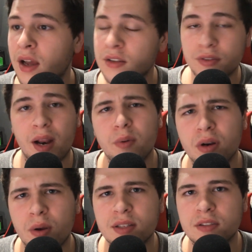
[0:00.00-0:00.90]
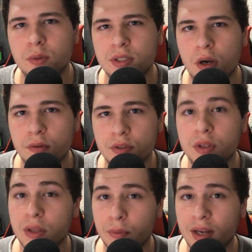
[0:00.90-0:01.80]
So now we're going to go ahead and switch over to
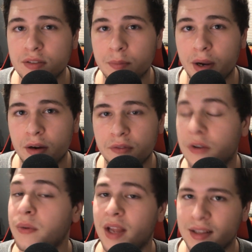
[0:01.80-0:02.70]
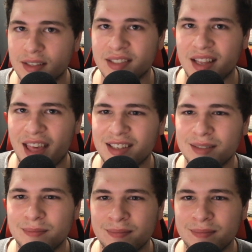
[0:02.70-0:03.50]
the Razer microphone and listen to that.